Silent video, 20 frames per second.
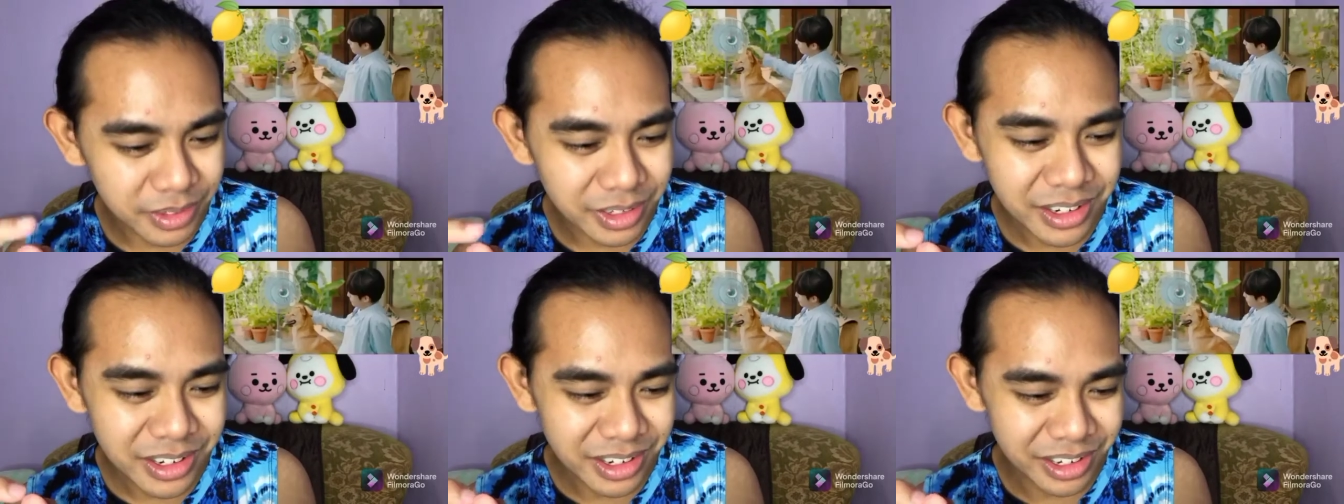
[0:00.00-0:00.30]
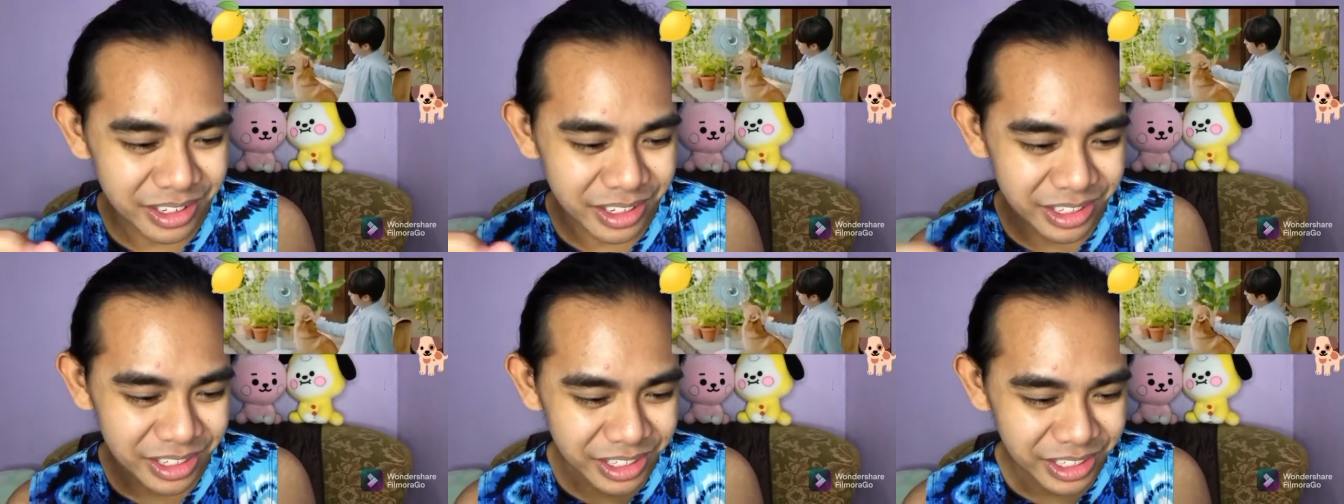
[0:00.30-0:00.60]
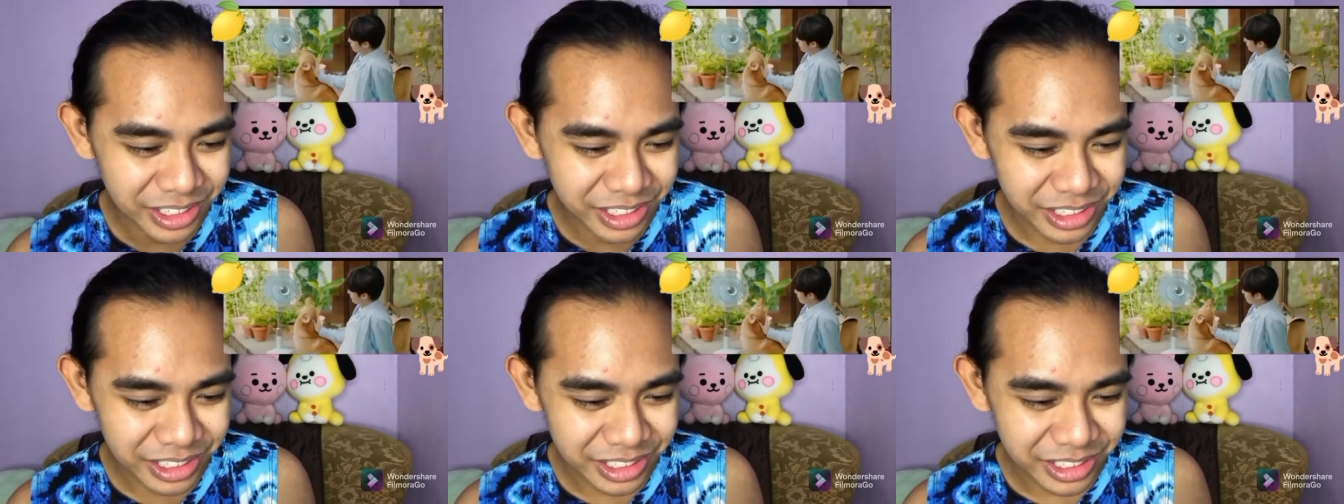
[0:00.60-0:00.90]

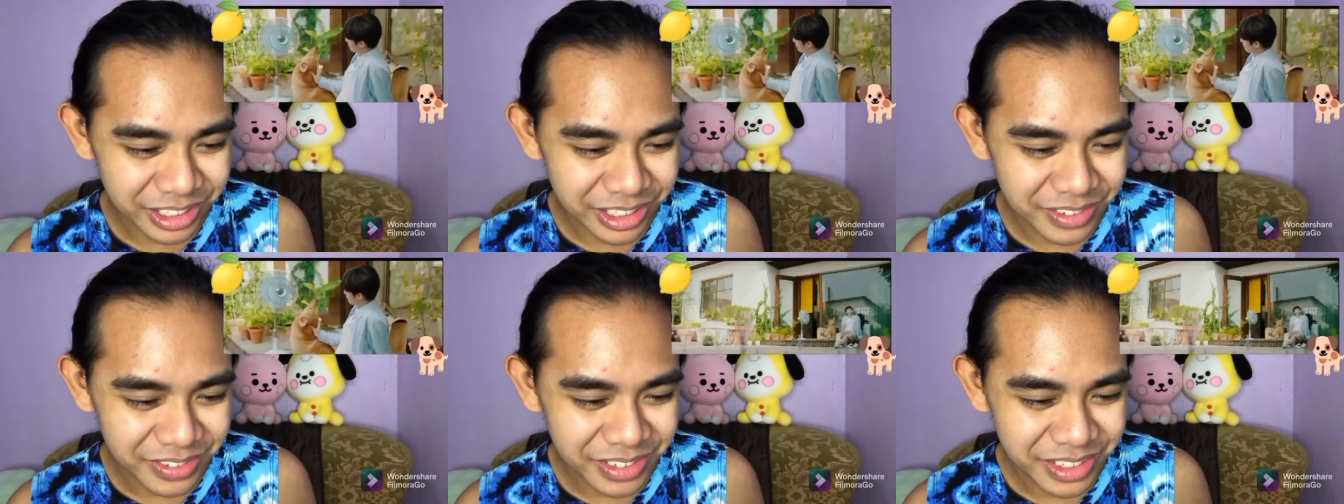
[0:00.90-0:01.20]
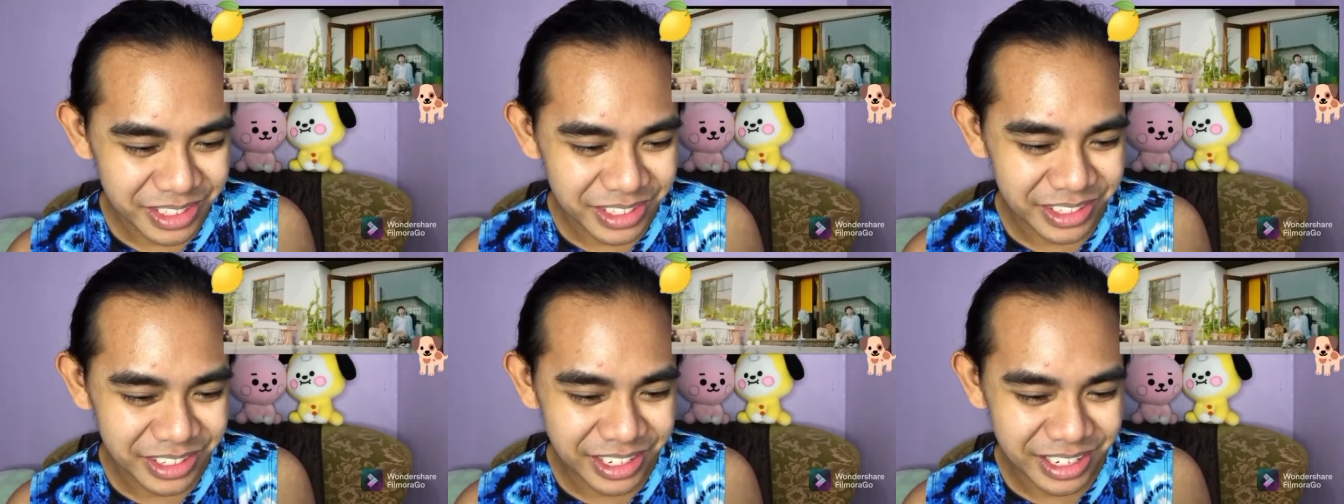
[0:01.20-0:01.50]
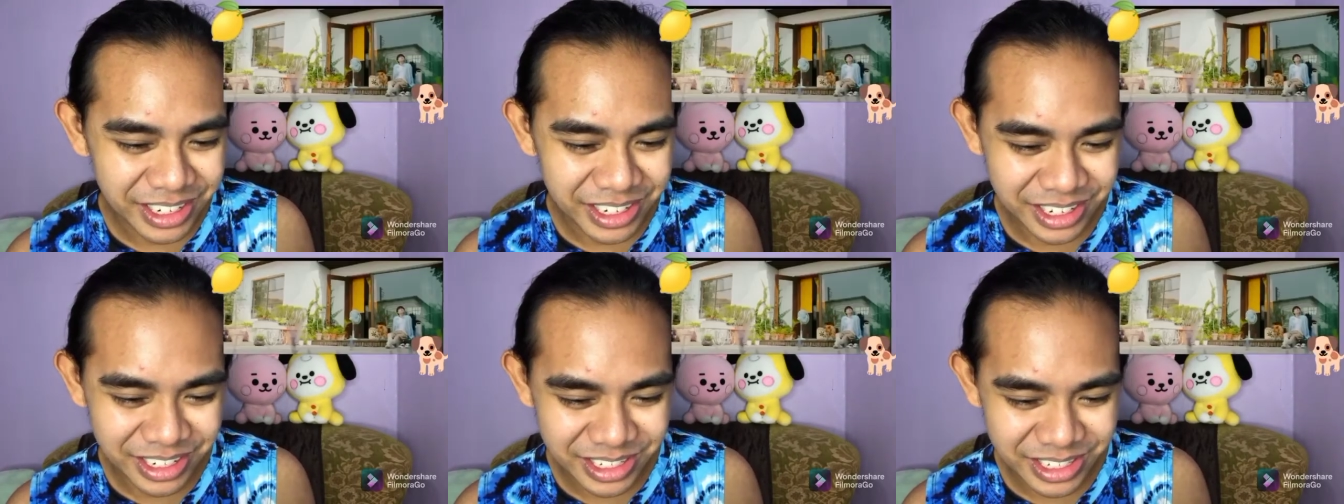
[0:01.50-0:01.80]
Ang cute naman ng
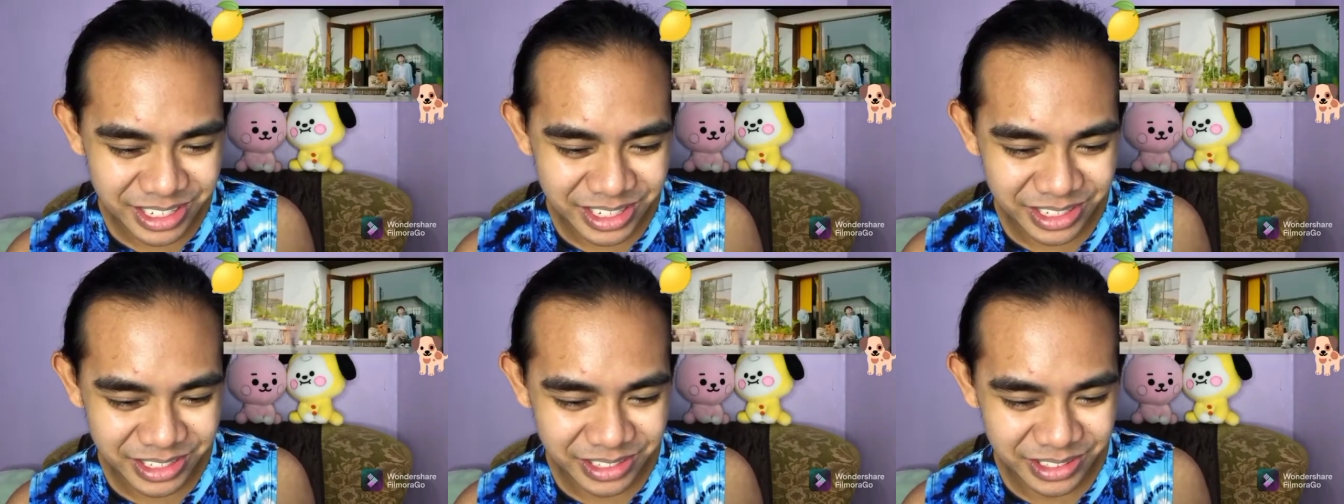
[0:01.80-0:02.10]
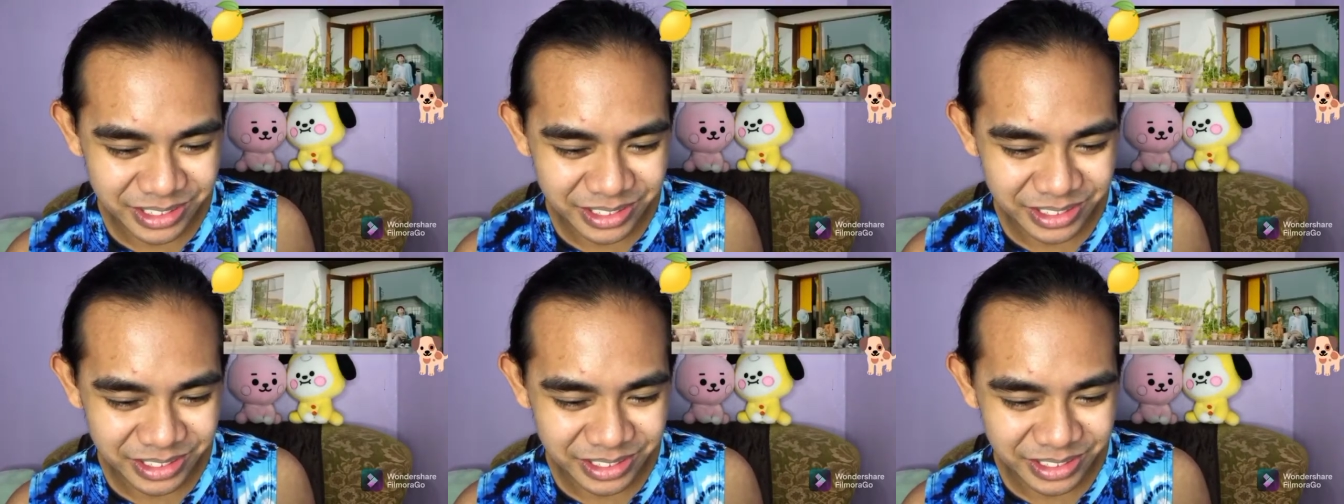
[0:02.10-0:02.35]
aso.